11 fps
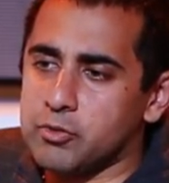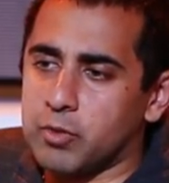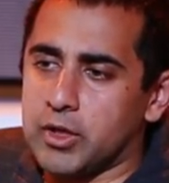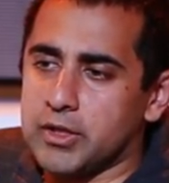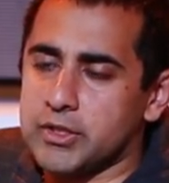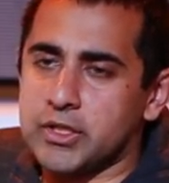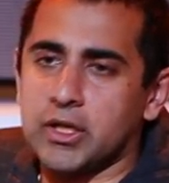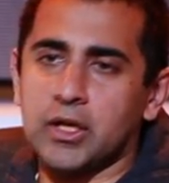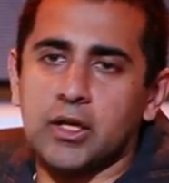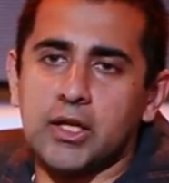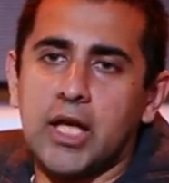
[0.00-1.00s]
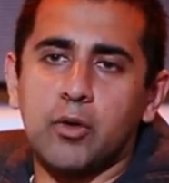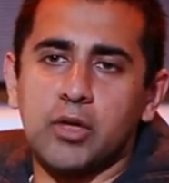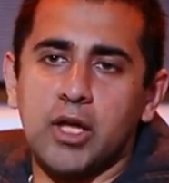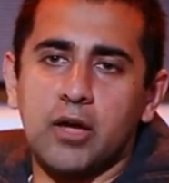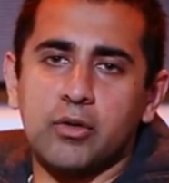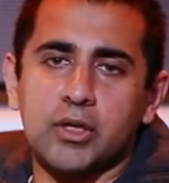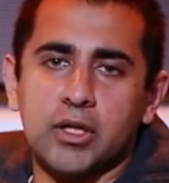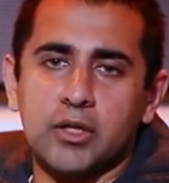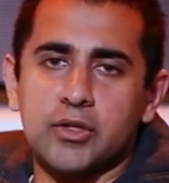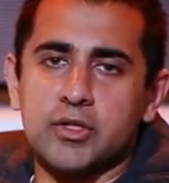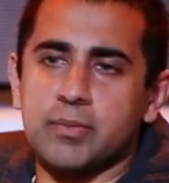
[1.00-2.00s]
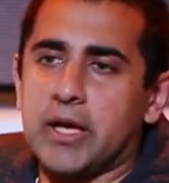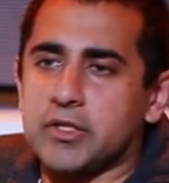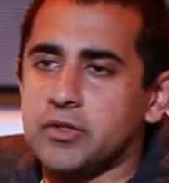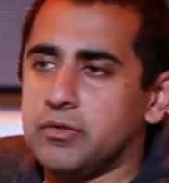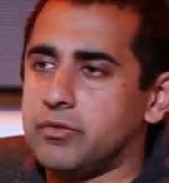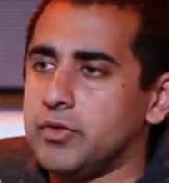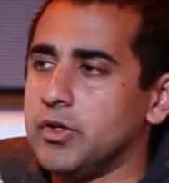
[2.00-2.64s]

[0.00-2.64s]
was LoudCloud, this massive